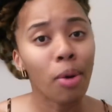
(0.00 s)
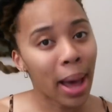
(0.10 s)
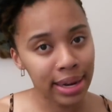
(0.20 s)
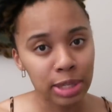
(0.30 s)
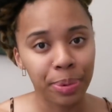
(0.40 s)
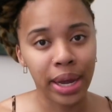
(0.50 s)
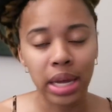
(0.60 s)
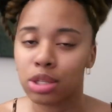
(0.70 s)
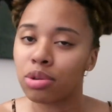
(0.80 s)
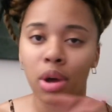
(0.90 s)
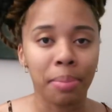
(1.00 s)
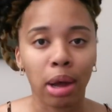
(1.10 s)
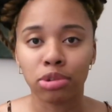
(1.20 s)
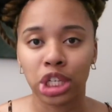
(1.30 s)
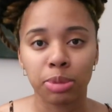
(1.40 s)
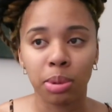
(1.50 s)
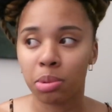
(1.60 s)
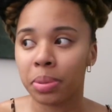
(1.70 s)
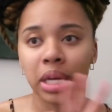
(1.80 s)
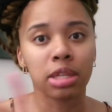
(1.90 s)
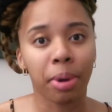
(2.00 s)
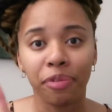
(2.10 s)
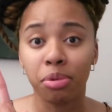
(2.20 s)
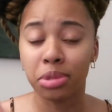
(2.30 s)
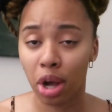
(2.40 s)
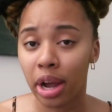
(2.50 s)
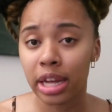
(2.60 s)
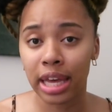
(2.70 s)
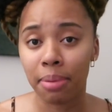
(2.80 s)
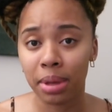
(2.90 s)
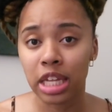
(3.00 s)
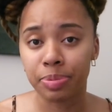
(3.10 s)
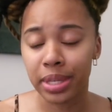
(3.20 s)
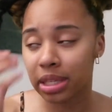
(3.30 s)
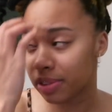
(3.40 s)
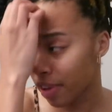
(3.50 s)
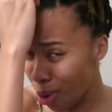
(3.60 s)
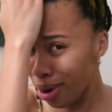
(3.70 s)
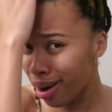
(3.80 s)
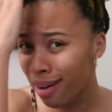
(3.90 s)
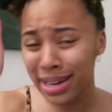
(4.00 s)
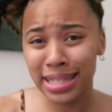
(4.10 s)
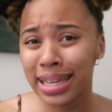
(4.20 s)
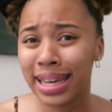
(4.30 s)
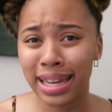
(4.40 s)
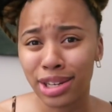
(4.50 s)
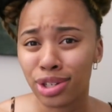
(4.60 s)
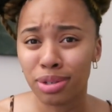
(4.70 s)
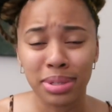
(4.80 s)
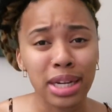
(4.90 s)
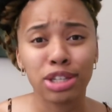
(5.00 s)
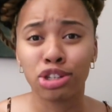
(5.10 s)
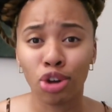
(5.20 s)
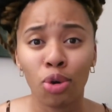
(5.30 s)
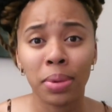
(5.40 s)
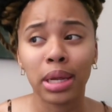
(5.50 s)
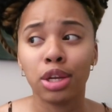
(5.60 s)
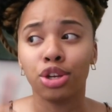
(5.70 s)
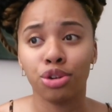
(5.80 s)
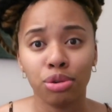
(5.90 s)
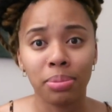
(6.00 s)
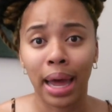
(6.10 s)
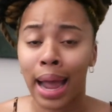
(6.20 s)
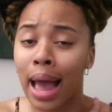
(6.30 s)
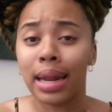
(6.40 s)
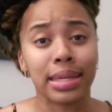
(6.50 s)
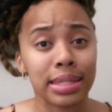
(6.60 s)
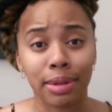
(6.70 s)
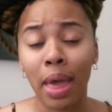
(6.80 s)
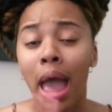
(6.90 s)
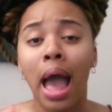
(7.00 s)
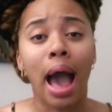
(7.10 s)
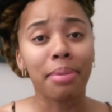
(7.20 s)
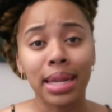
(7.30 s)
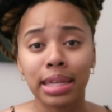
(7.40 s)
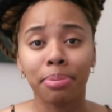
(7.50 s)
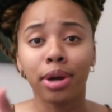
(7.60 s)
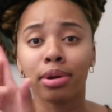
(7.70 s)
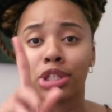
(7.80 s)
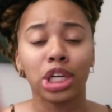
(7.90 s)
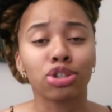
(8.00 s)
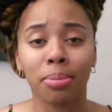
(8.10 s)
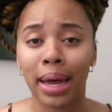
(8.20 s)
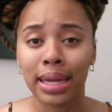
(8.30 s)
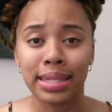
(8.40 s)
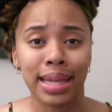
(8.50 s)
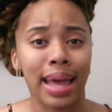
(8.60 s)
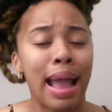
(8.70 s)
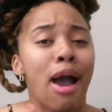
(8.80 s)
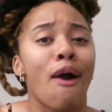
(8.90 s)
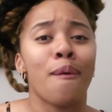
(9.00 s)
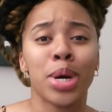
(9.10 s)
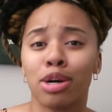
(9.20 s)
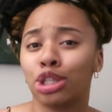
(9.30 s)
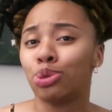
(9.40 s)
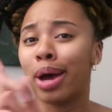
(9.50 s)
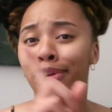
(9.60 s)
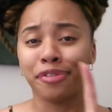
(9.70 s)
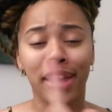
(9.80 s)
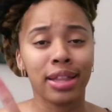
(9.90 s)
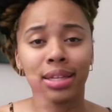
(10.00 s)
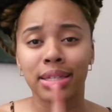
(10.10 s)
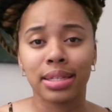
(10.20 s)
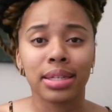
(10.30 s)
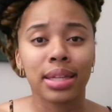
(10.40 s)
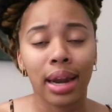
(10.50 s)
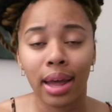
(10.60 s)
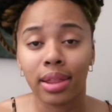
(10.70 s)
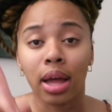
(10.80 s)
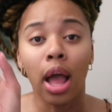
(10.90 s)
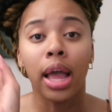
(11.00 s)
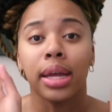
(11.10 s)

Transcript: or body sprays. You know, I'm not gonna judge people because perfumes can be expensive. Or honestly, get dupes. There's so many dupes. Like, listen, I'm not the type of girl to judge nobody and say, oh my gosh, you got on fake this is that and other.